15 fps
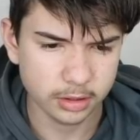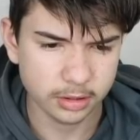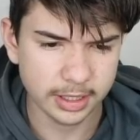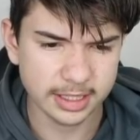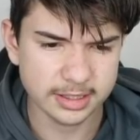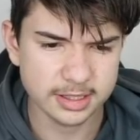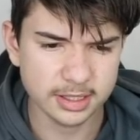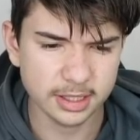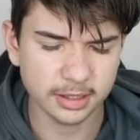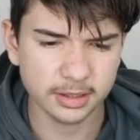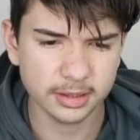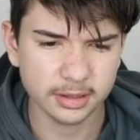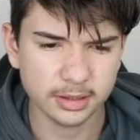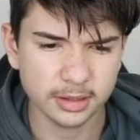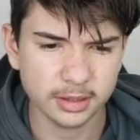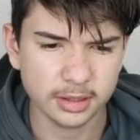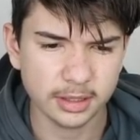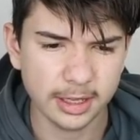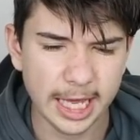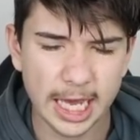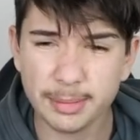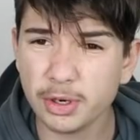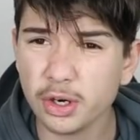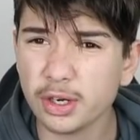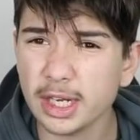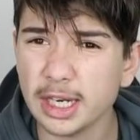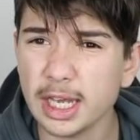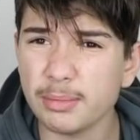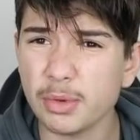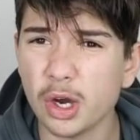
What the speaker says: Dunstan. How am I not going to get